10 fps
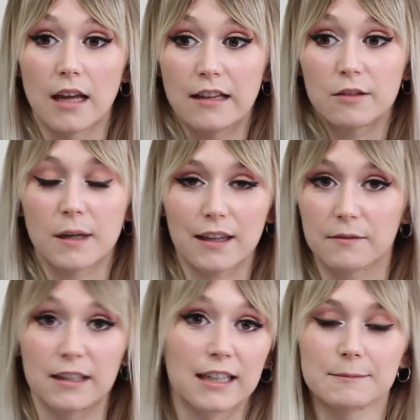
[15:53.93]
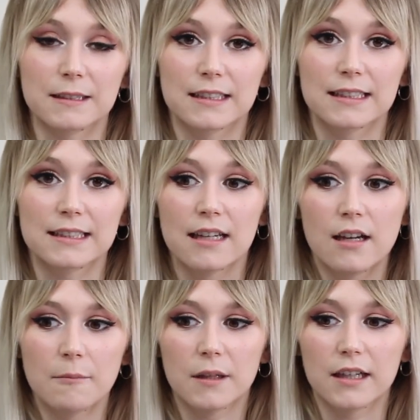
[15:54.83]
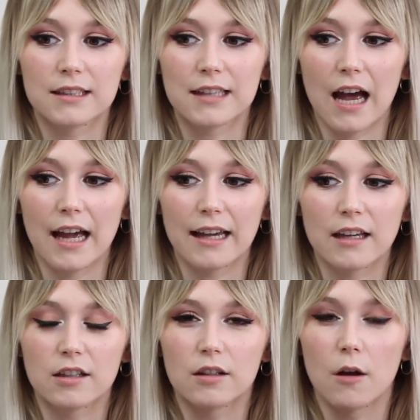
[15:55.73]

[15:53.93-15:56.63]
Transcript: into my living expenses because I